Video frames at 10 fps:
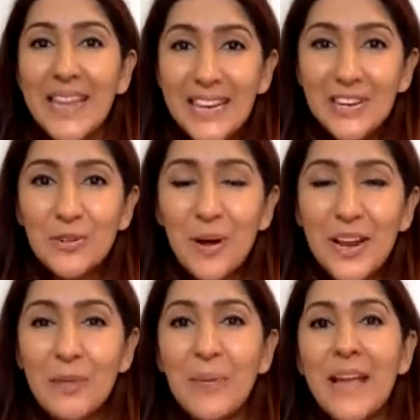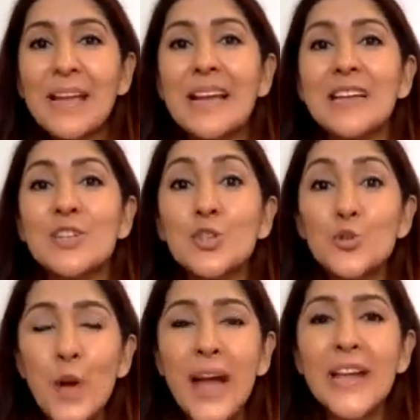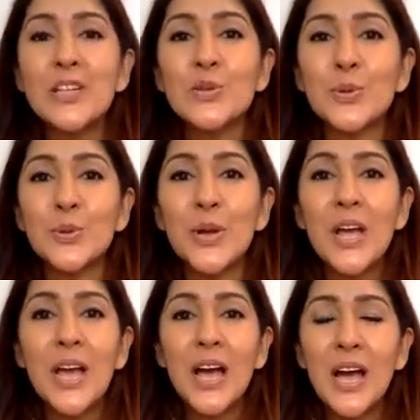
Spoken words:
in chronic pain and trying to,